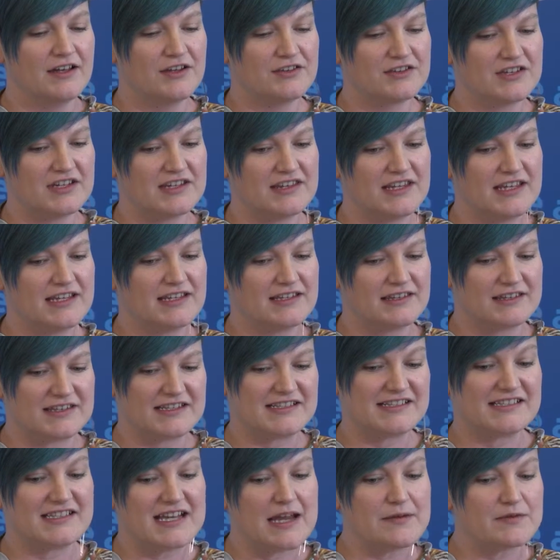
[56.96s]
the
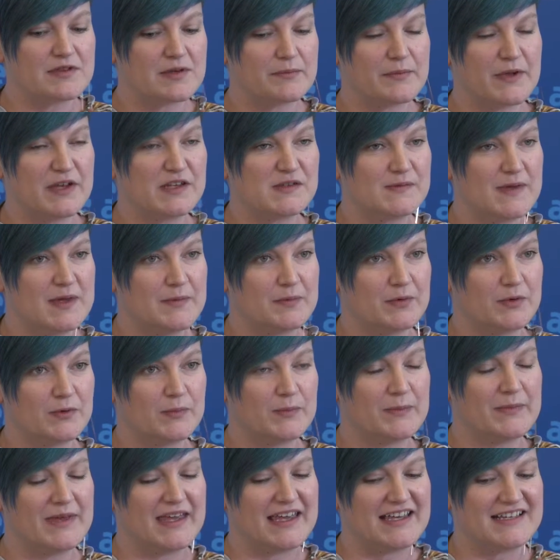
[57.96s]
step that most people
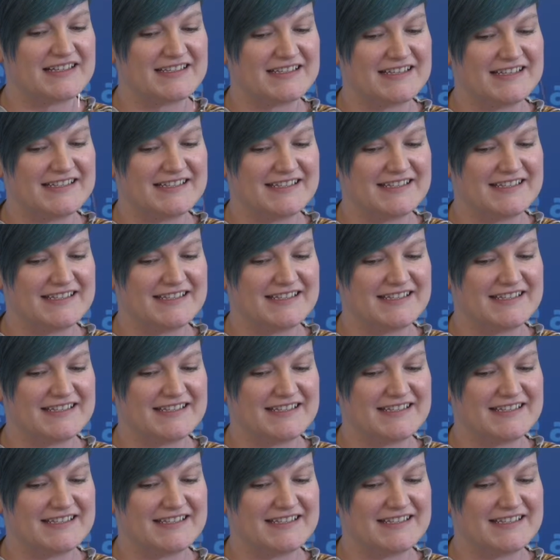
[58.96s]
miss